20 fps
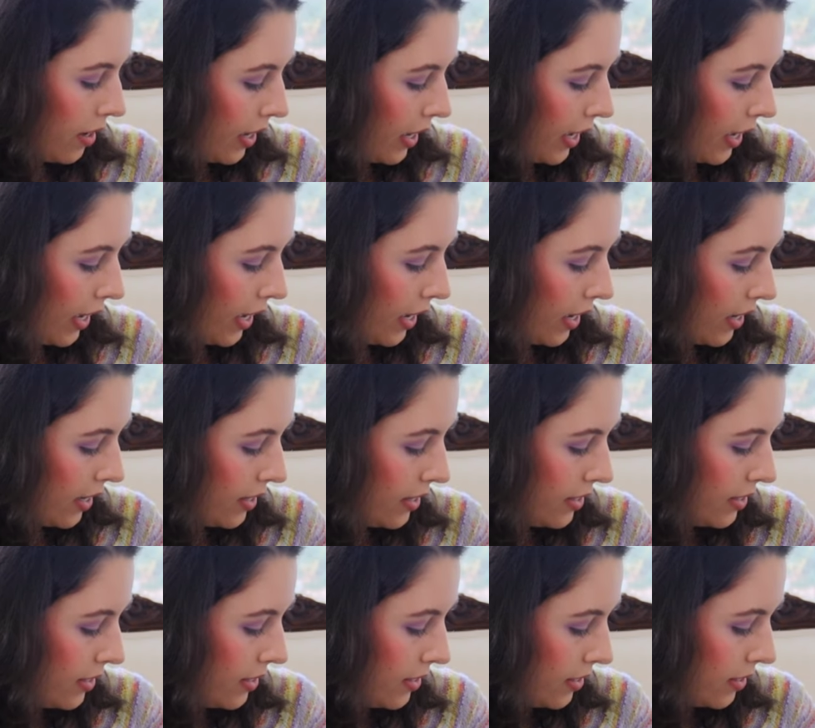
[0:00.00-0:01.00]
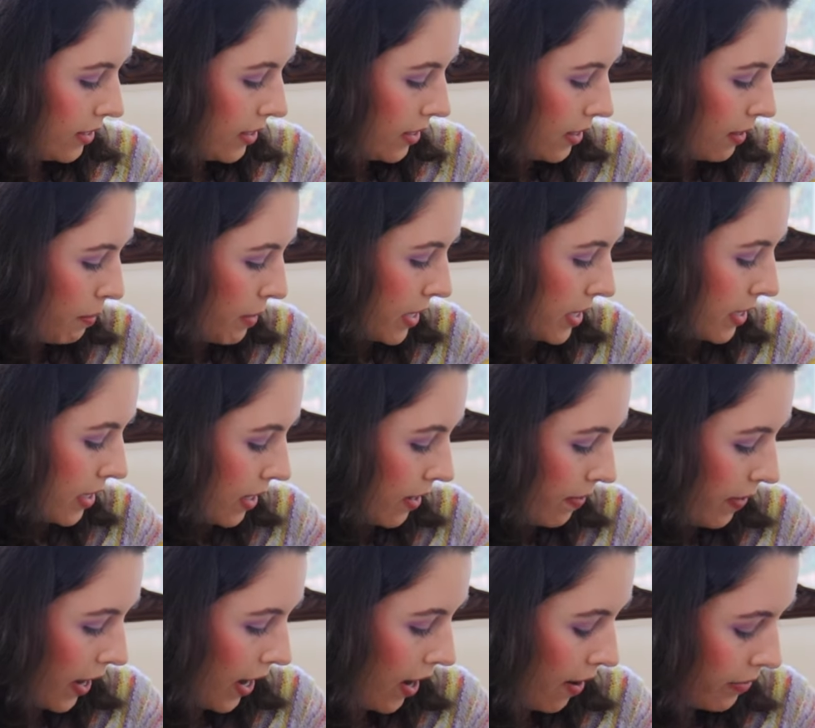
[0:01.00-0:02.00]
let me see if
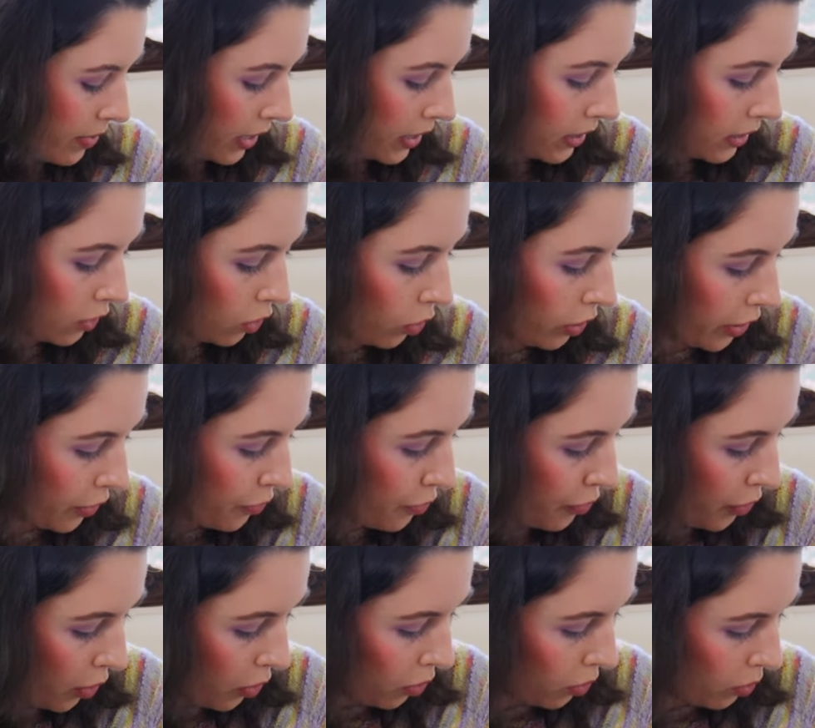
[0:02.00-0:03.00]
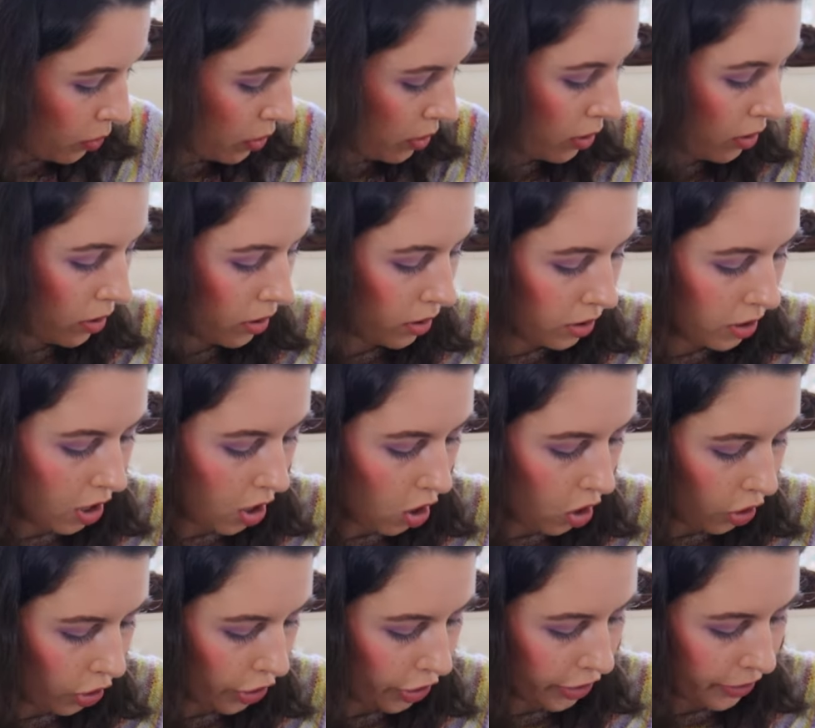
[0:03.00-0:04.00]
I have like the little info
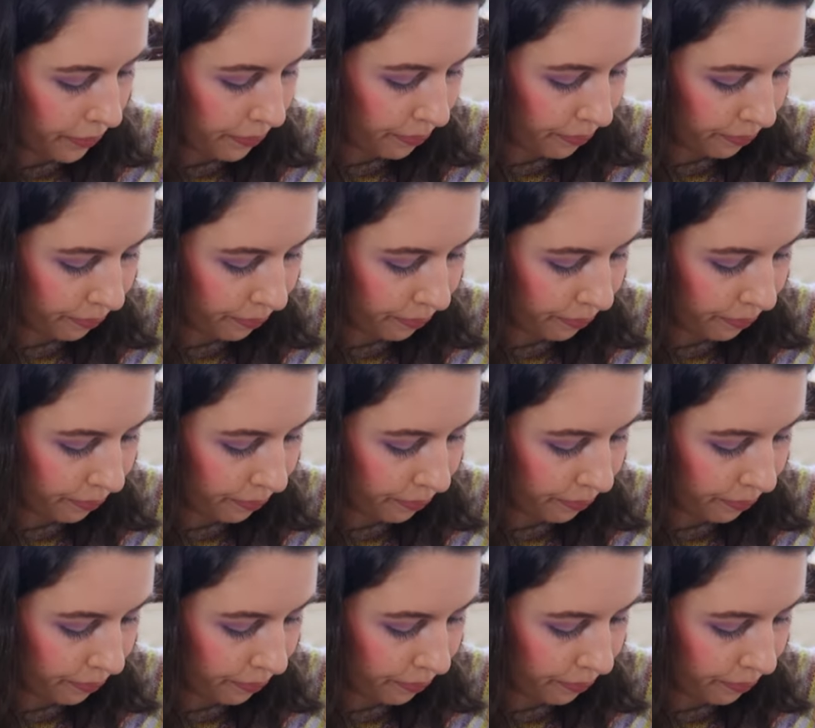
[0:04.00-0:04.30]
card.